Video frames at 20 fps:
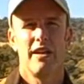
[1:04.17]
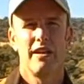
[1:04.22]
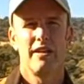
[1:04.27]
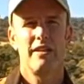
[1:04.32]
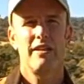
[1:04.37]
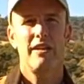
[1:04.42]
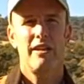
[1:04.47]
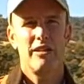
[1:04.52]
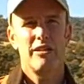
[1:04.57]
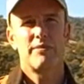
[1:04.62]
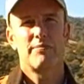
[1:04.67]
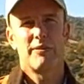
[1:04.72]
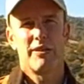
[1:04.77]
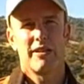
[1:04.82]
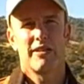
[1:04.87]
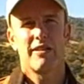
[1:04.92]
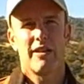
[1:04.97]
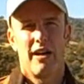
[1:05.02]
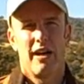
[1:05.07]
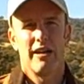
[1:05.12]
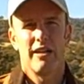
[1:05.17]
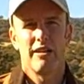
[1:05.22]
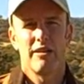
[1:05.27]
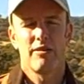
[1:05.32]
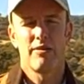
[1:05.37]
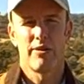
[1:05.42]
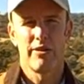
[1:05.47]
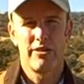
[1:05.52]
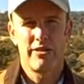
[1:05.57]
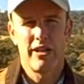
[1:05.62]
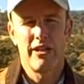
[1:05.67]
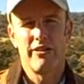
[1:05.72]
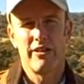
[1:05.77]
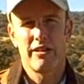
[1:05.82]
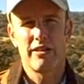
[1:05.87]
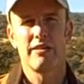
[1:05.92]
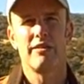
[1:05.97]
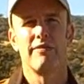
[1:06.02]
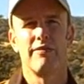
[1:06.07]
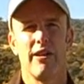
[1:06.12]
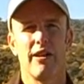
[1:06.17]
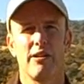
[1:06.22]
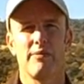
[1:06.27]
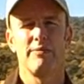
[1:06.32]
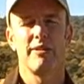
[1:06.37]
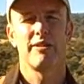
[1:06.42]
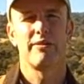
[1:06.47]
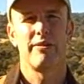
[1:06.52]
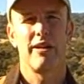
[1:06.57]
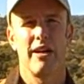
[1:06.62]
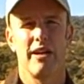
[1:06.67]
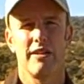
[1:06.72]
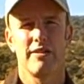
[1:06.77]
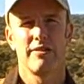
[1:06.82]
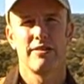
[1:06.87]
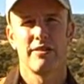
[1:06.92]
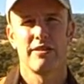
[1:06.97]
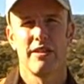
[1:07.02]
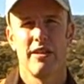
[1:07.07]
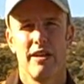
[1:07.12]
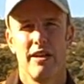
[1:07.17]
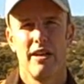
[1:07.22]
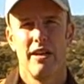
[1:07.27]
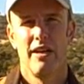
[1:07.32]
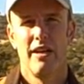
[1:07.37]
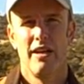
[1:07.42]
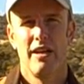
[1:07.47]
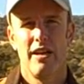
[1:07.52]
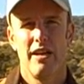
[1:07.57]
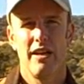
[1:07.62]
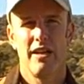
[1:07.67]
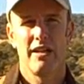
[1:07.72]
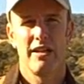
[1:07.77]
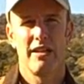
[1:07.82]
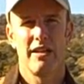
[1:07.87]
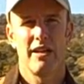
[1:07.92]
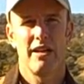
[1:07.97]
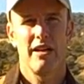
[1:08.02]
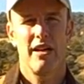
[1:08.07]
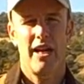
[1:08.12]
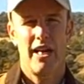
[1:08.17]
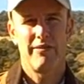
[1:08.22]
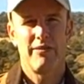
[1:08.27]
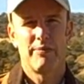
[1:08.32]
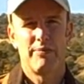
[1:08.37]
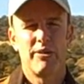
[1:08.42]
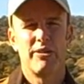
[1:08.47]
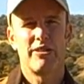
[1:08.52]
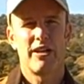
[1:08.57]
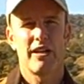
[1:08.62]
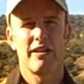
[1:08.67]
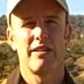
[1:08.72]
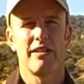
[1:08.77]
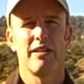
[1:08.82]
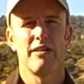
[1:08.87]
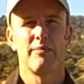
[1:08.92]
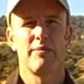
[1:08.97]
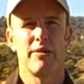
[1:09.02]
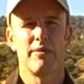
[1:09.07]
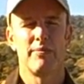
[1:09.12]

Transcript: an easement on it or selling the development rights and have it protected in